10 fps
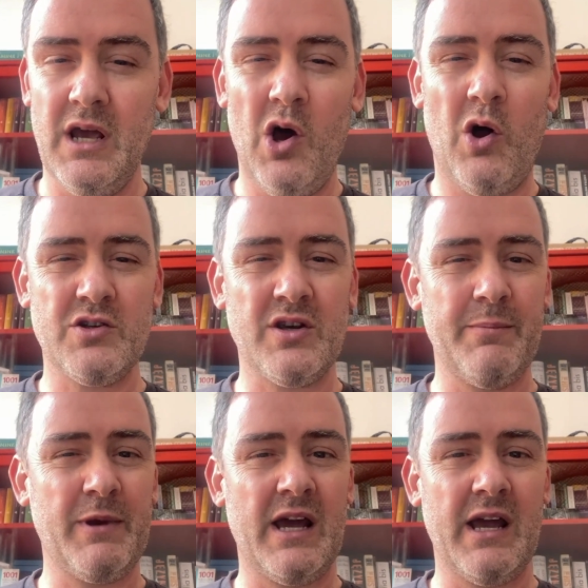Also
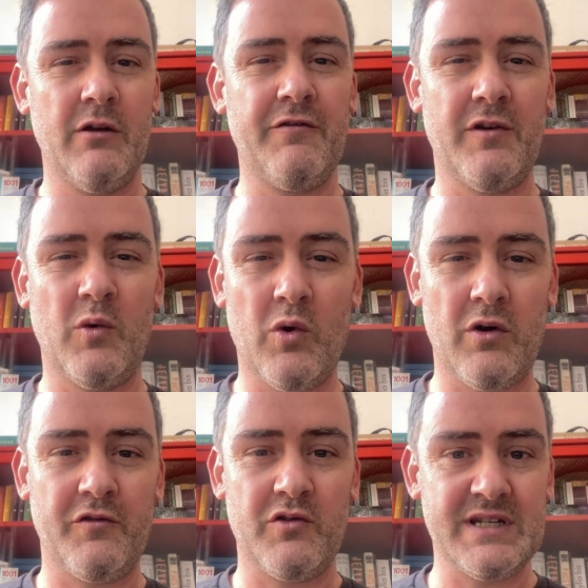keep an eye out for the water
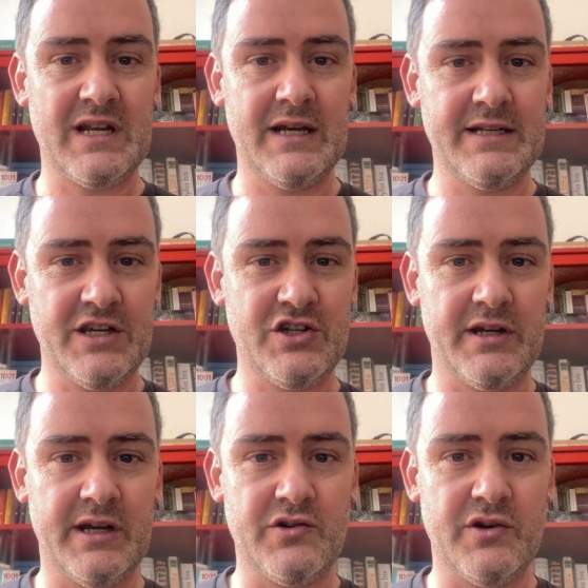of crystallization
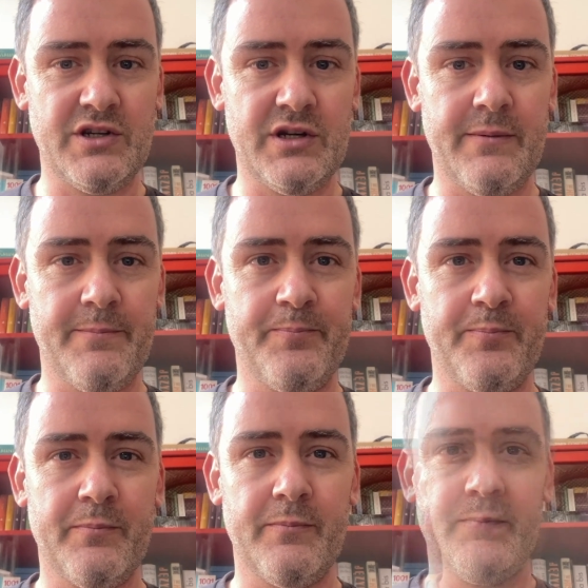titration.
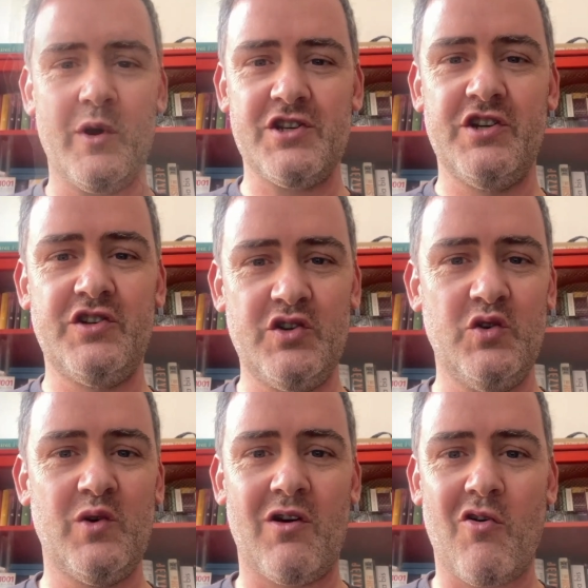For question
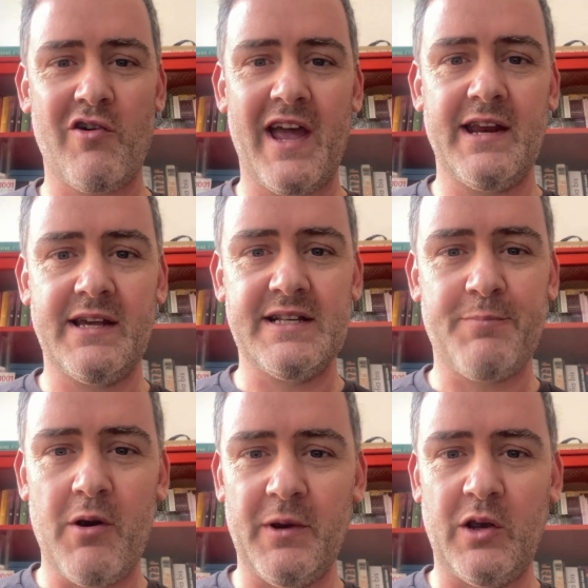2, our organic
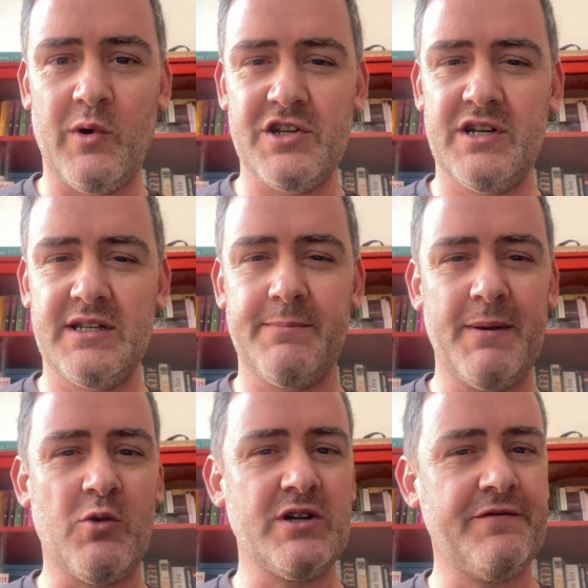experiment question, it's a
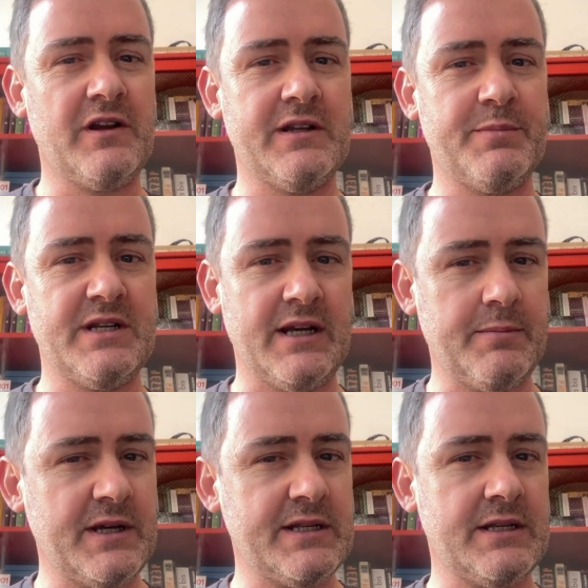bit more difficult to predict
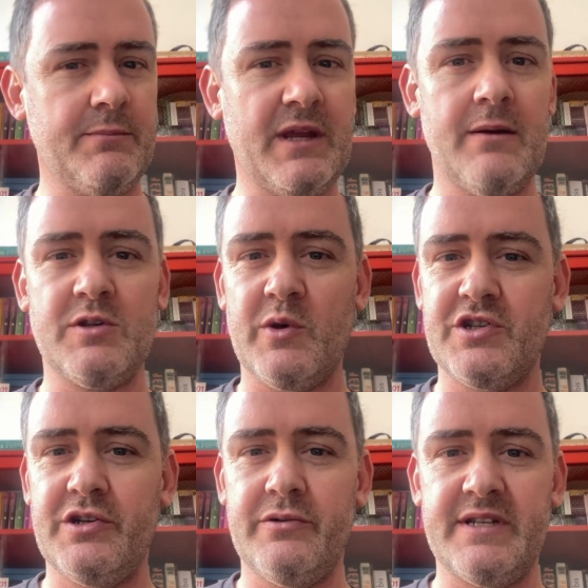because sometimes
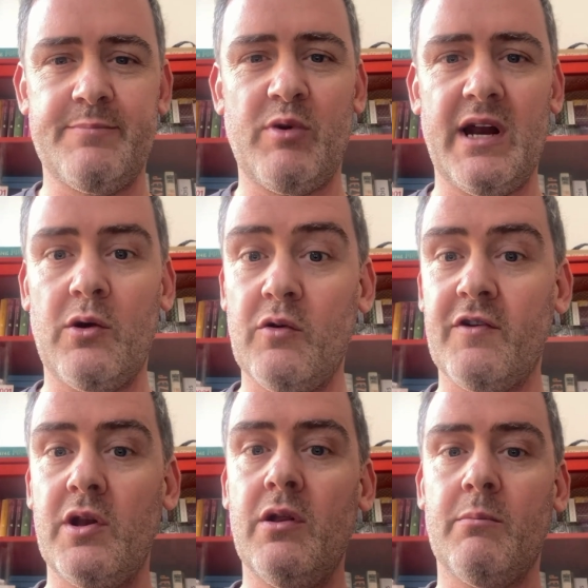question 2 is spread out
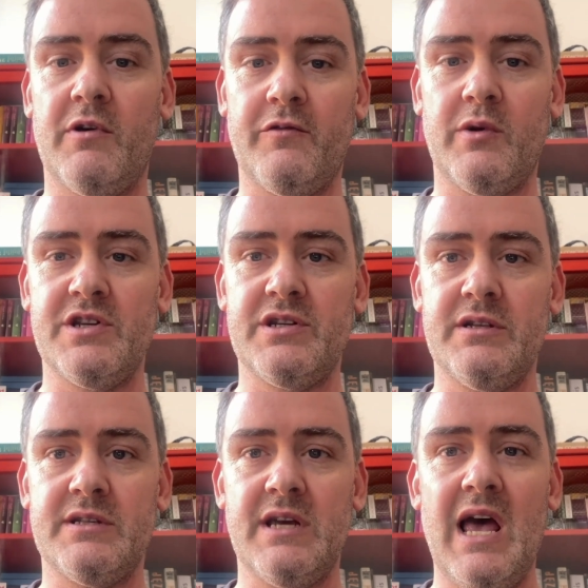over a number of questions.